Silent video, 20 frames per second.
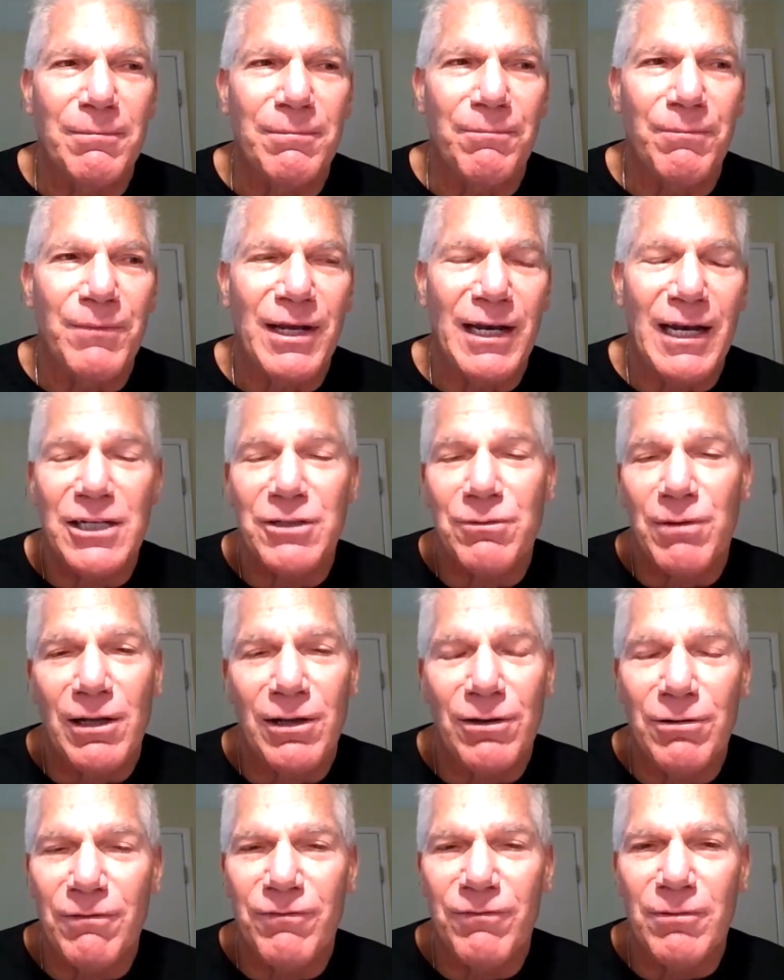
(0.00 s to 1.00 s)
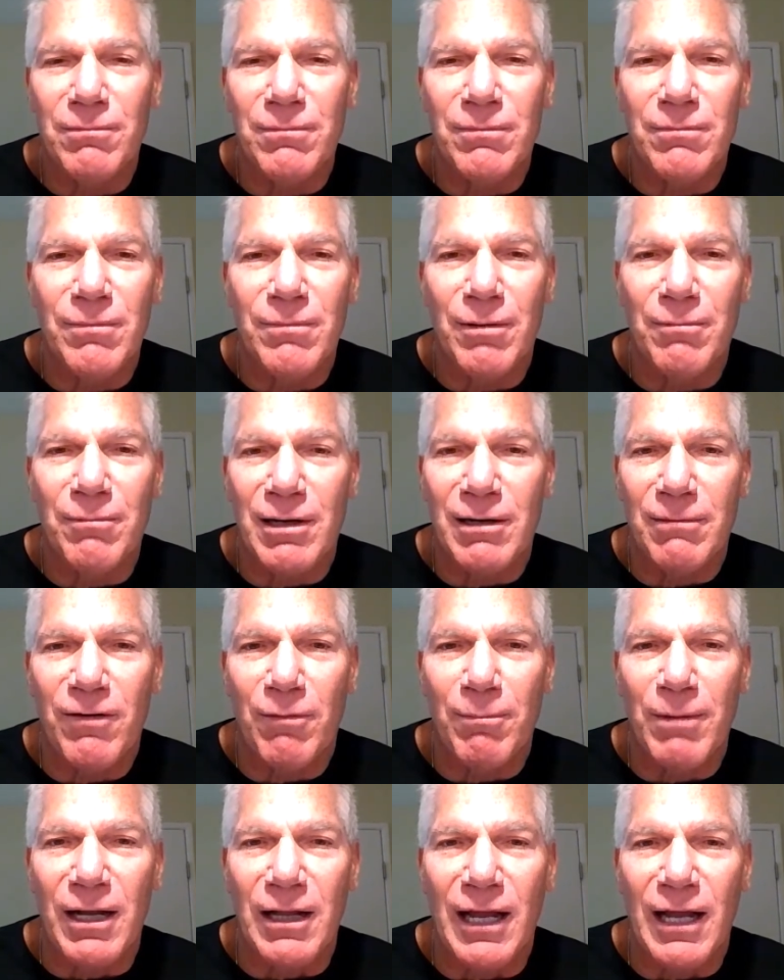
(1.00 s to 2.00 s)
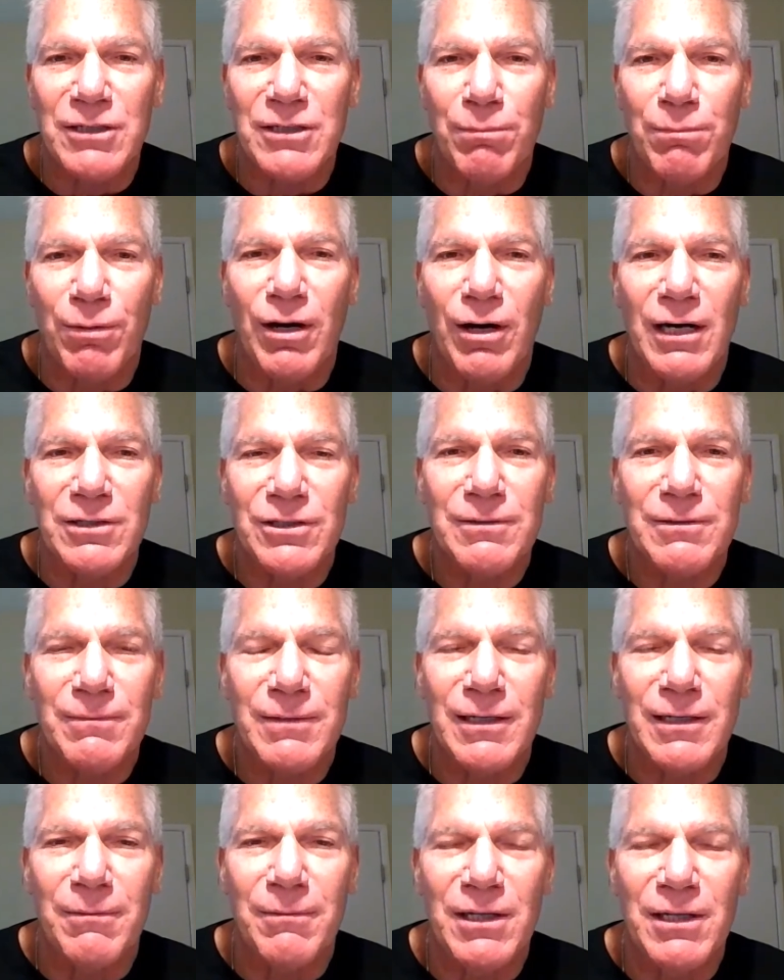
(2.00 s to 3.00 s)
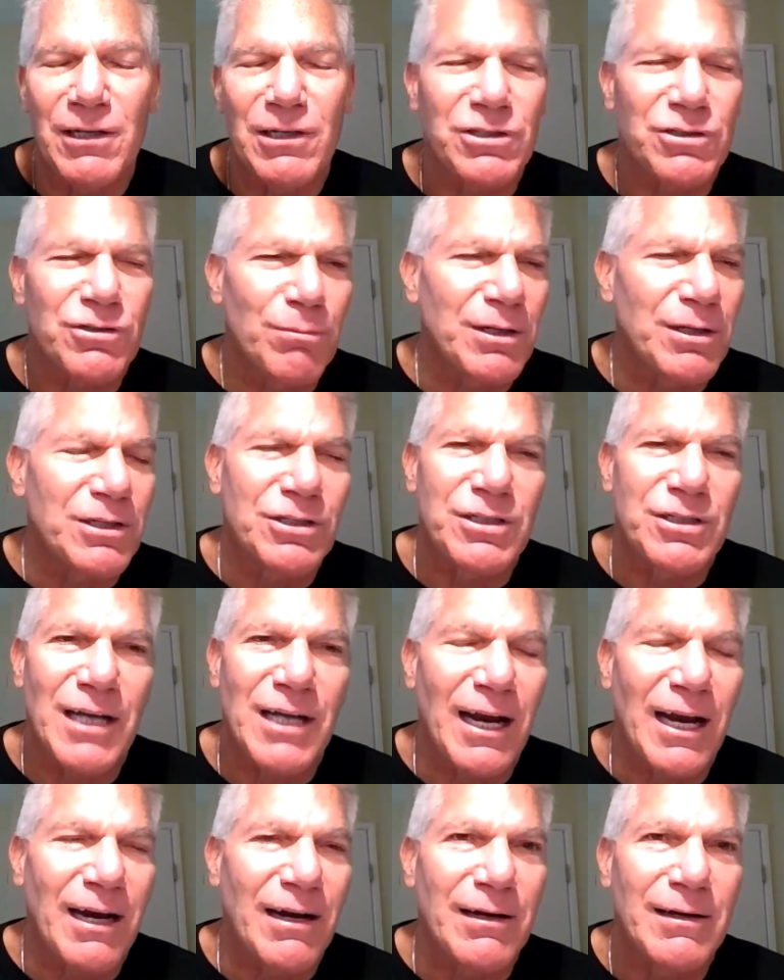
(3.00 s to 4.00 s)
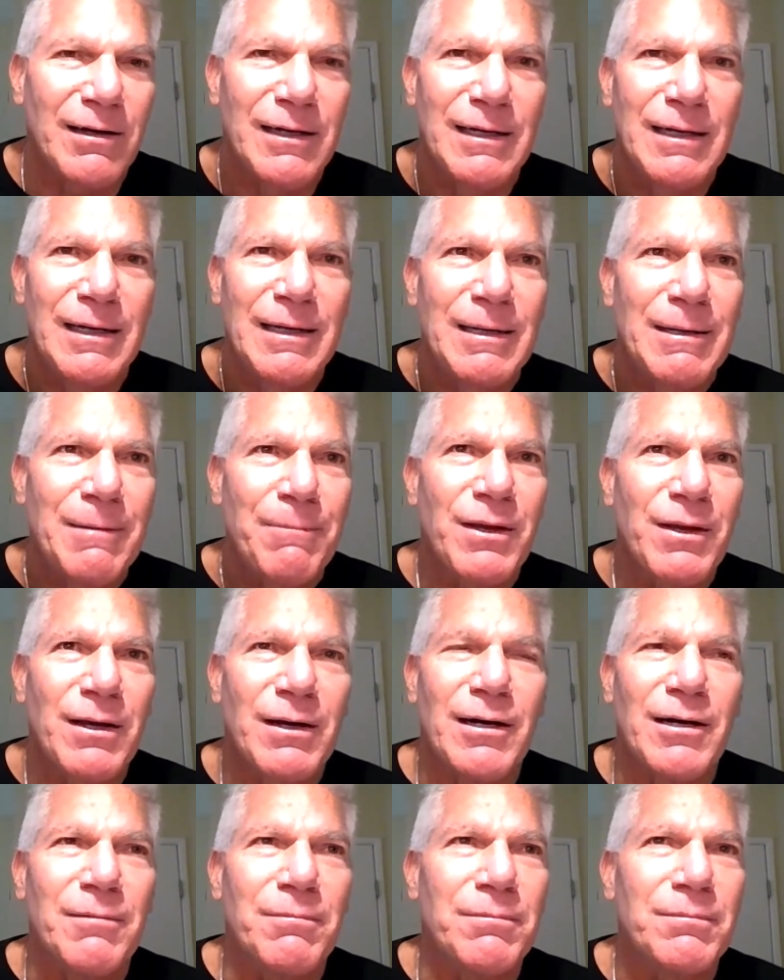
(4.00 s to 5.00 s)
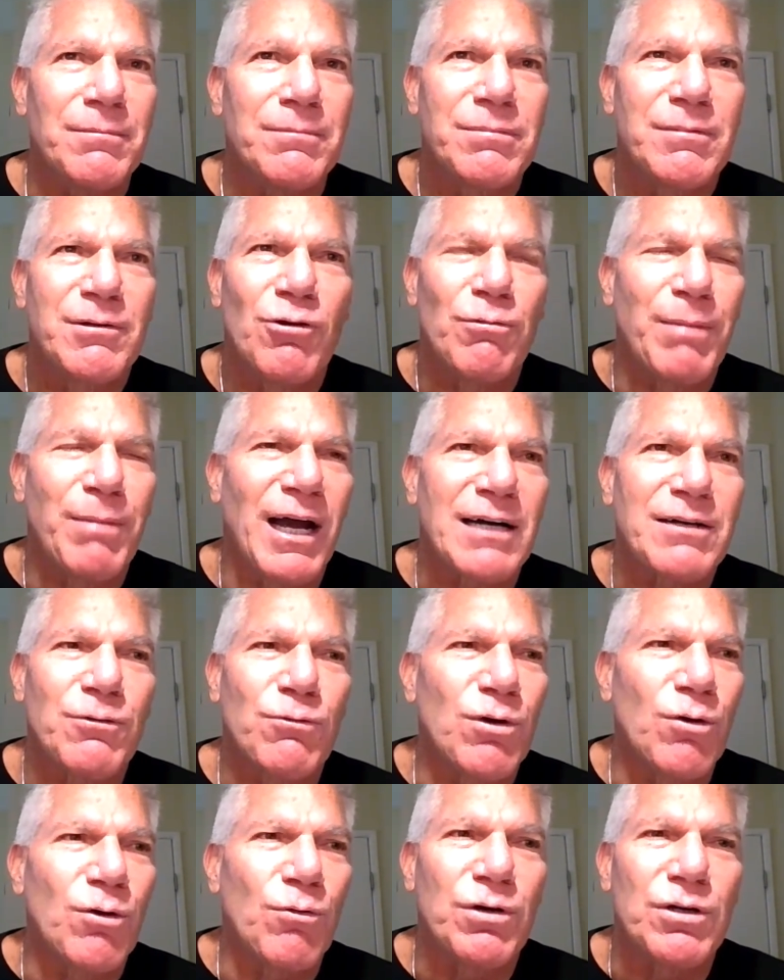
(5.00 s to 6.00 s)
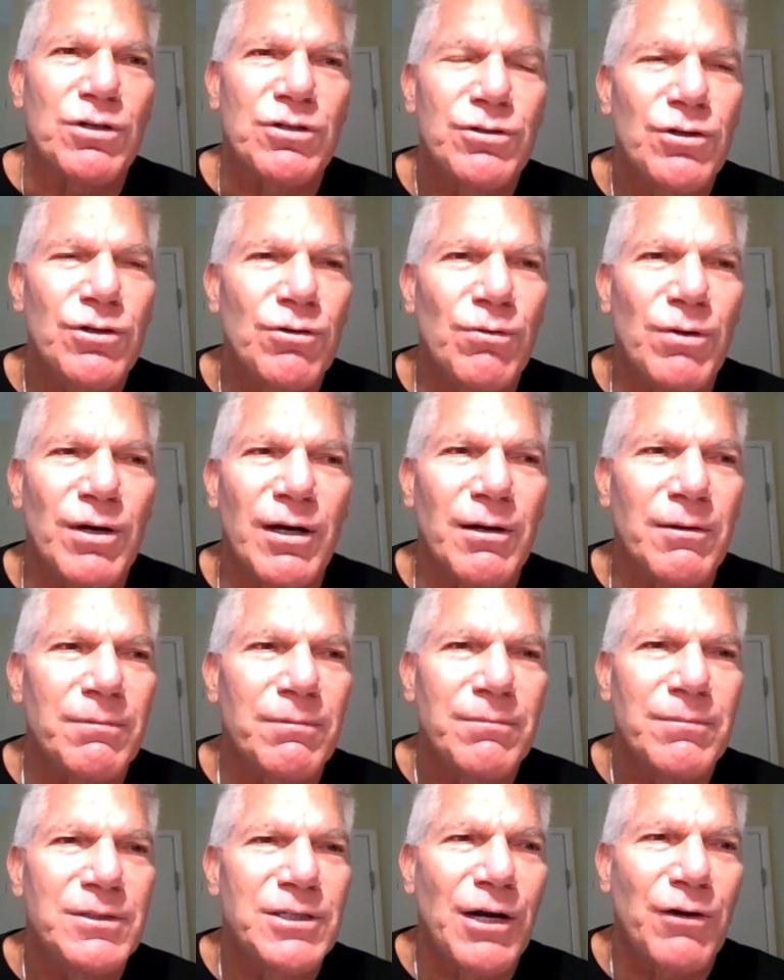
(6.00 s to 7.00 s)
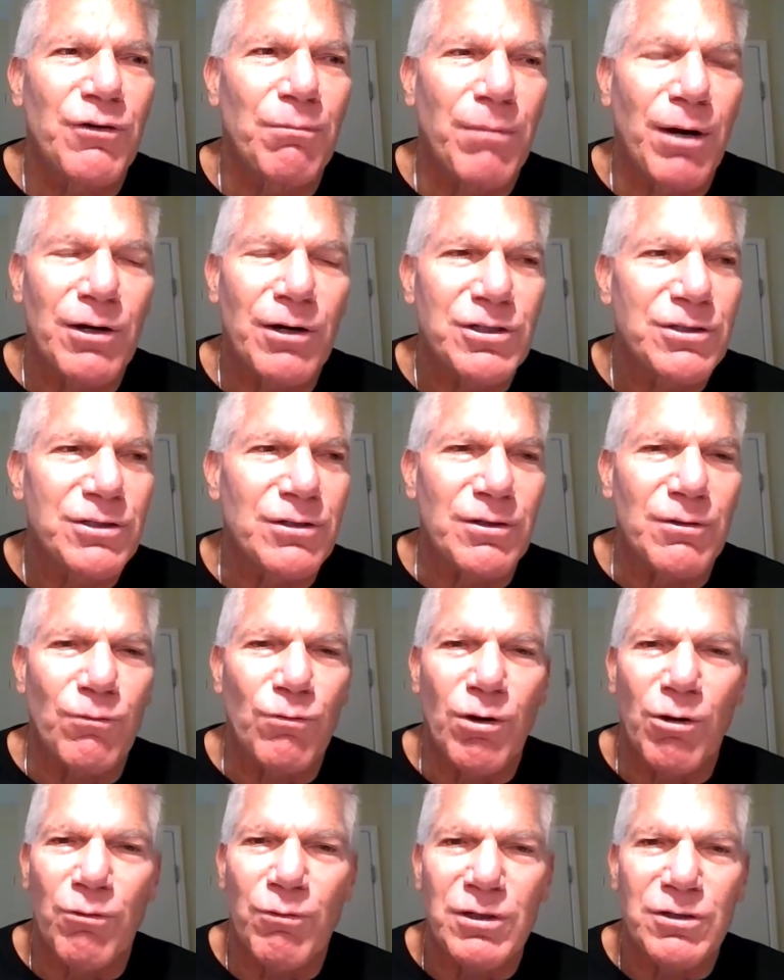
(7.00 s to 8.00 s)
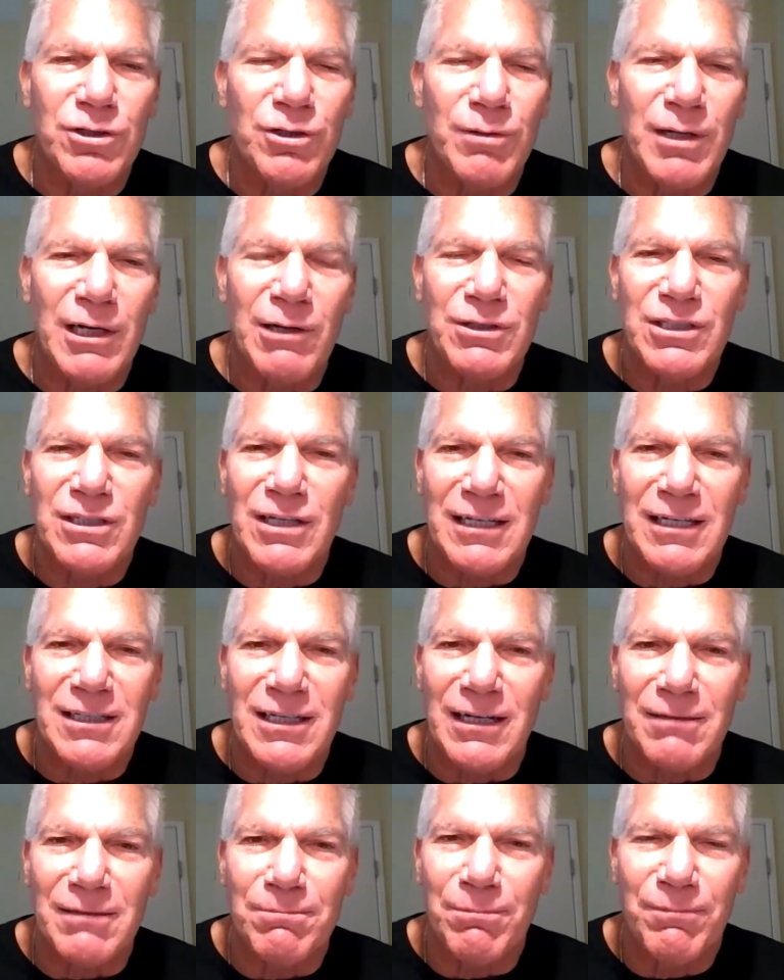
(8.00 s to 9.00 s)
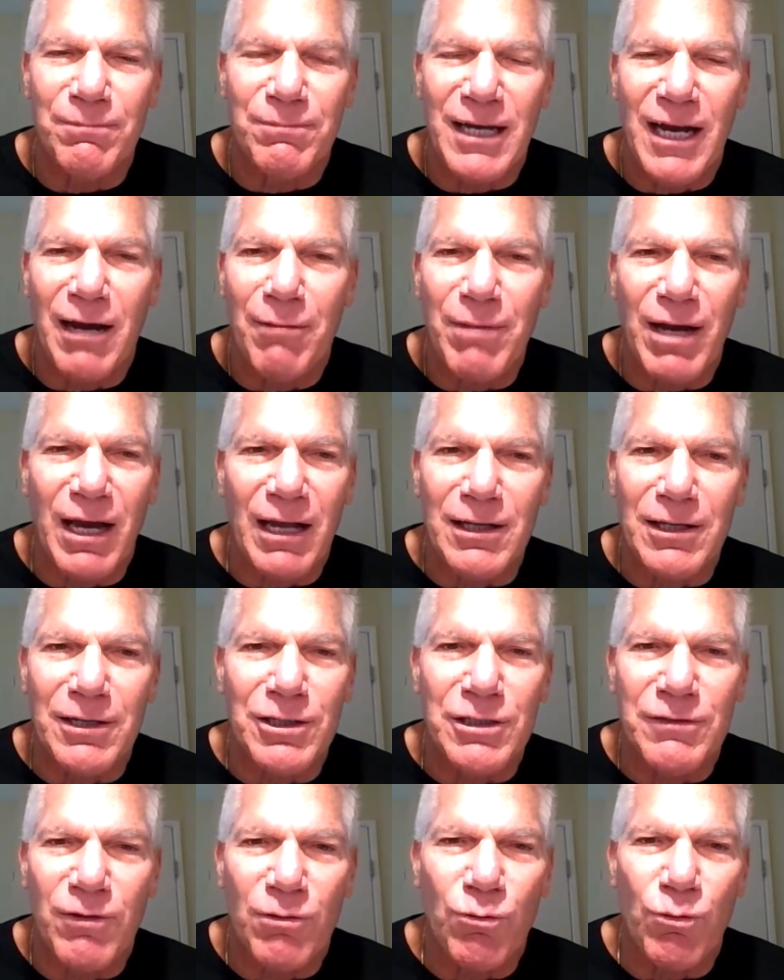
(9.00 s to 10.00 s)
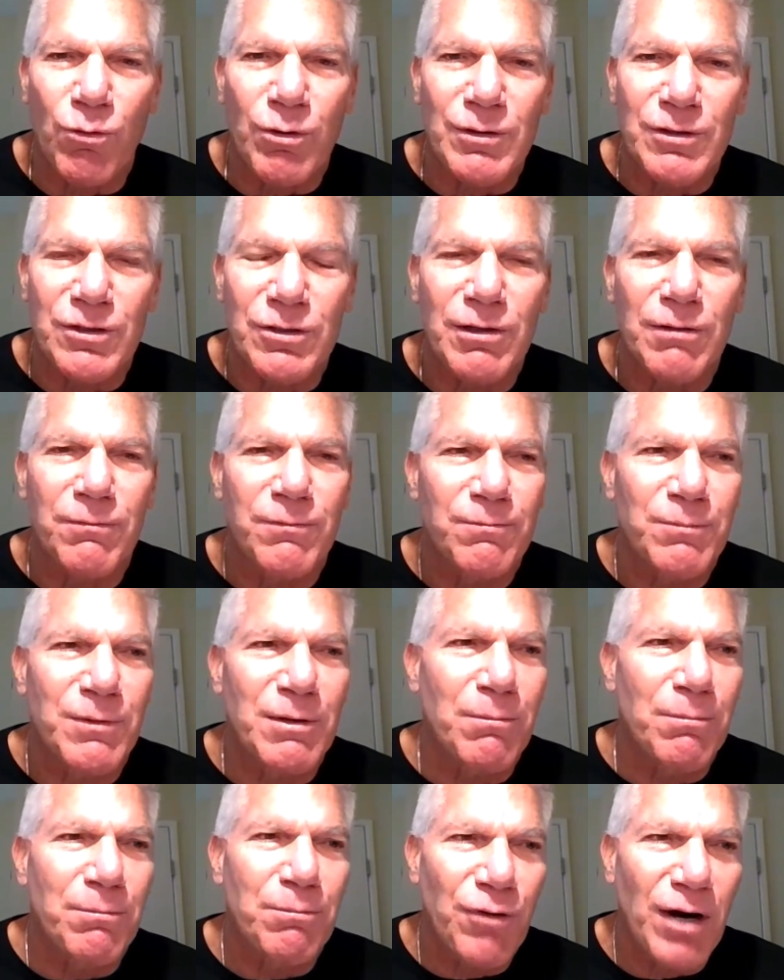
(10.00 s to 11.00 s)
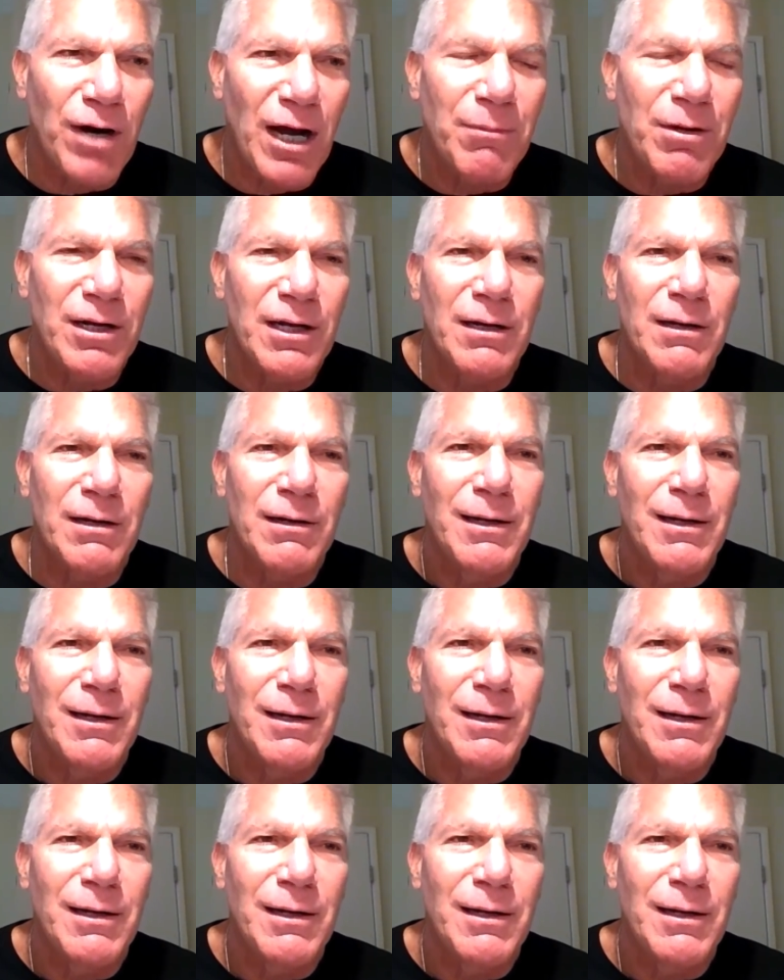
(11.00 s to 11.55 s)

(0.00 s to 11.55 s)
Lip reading: And that's what I learned from my last boss. And there's so much data going back to World War II, where General Marshall in World War II, when he was selecting combat leaders for World War II, the prominent